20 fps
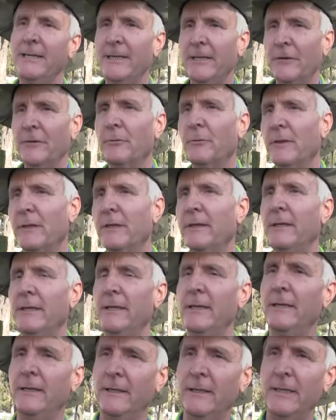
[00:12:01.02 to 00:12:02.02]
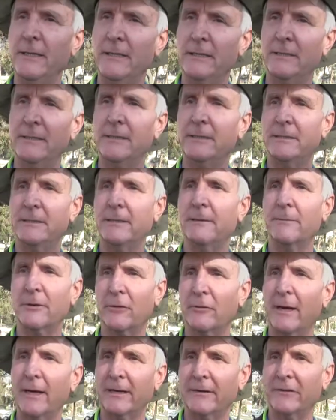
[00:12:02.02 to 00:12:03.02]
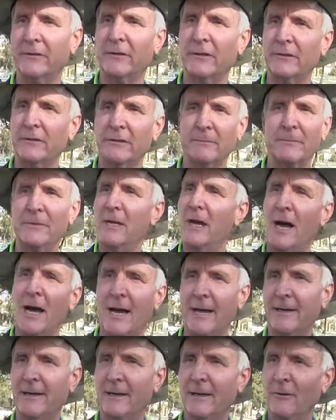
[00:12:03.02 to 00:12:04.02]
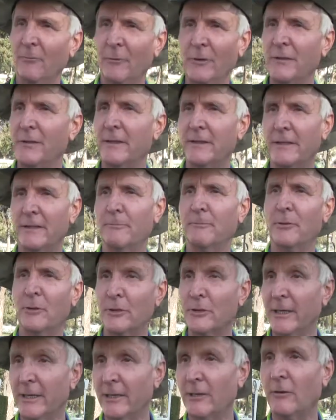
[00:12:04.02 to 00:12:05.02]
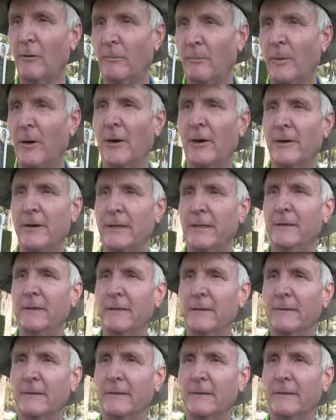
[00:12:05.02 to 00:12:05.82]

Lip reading: deals within the democratic system, not within the political party.